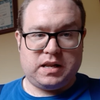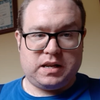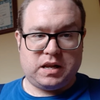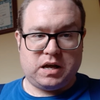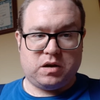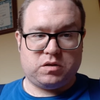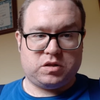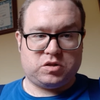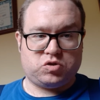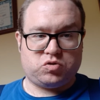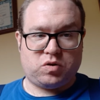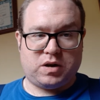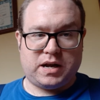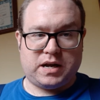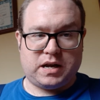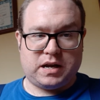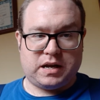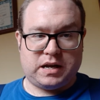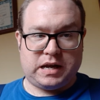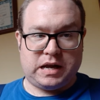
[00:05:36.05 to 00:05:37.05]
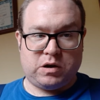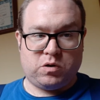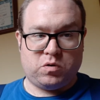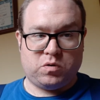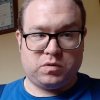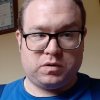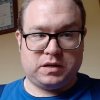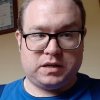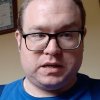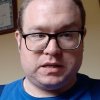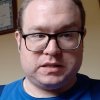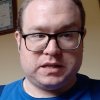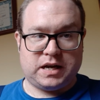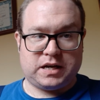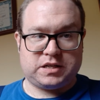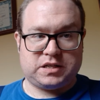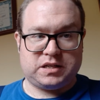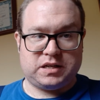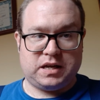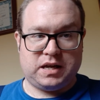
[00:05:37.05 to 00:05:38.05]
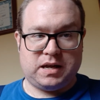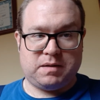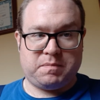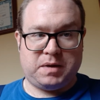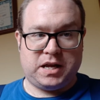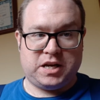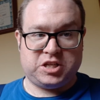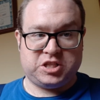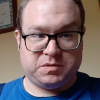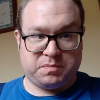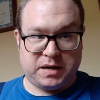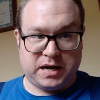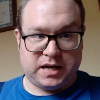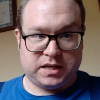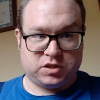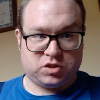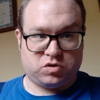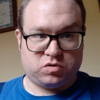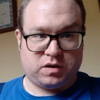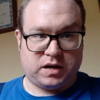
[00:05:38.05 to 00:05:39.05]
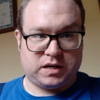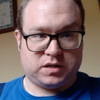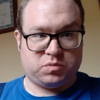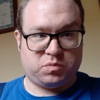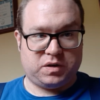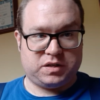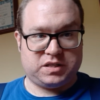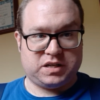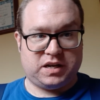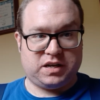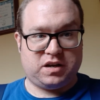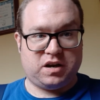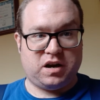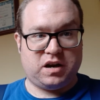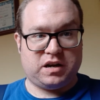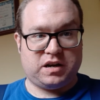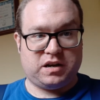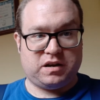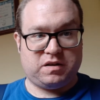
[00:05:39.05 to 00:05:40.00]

Now, the Strat I own is actually a made in Japan Strat, which I got